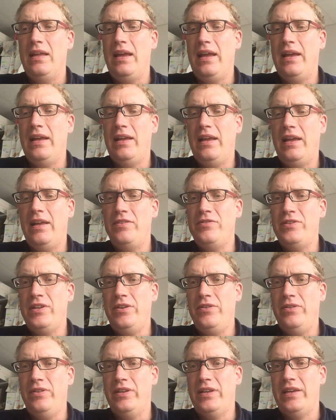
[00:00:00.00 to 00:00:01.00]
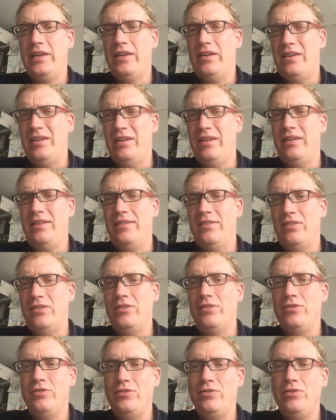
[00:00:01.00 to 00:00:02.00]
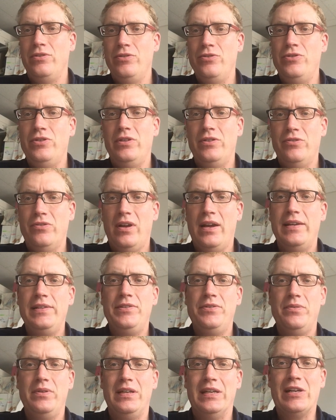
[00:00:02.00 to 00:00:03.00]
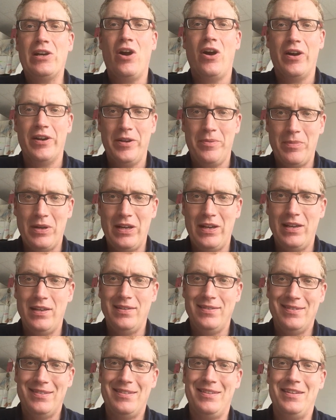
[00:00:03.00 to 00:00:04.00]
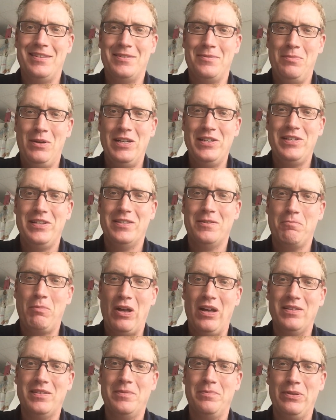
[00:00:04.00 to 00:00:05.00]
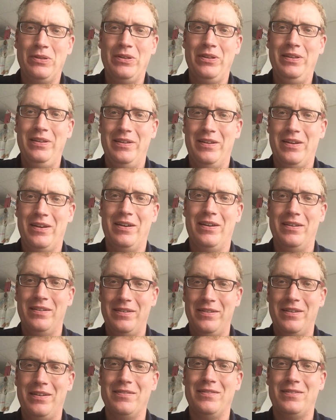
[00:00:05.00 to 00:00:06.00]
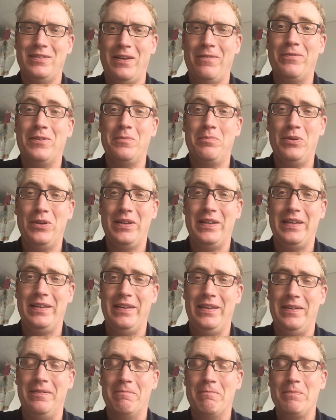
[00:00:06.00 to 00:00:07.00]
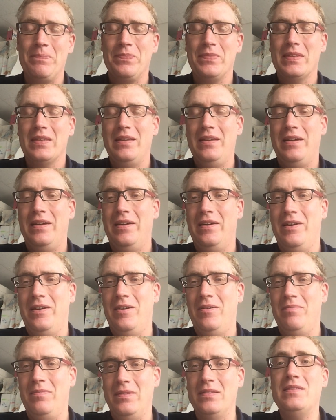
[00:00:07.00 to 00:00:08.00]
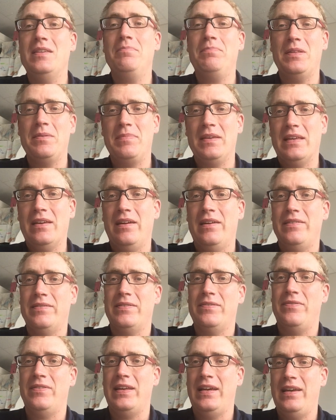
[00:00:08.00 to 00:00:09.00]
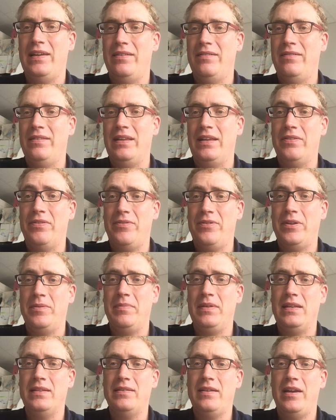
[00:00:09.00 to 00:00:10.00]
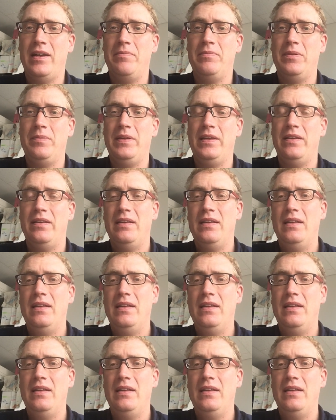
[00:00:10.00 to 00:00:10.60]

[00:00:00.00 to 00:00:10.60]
And generally, you should try to economize as much as possible on stuff to put in it, simply because of that 3-minute time limit.